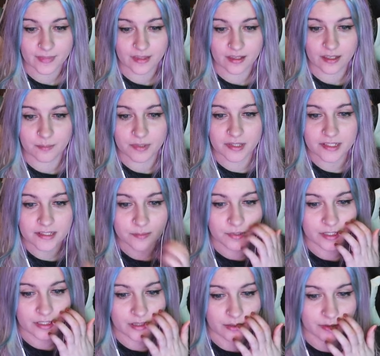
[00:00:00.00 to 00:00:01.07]
But these are
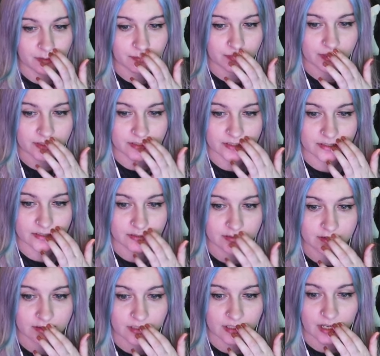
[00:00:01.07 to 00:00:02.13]
pretty low numbers.
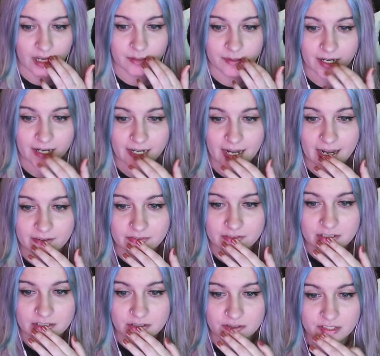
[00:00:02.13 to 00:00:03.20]
I mean, I have
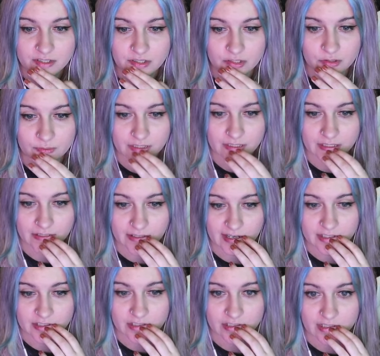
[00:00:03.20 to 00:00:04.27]
to use a 2 in here,
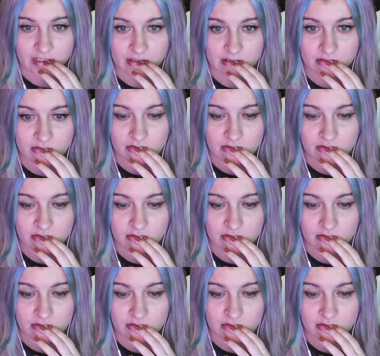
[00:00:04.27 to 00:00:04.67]
actually.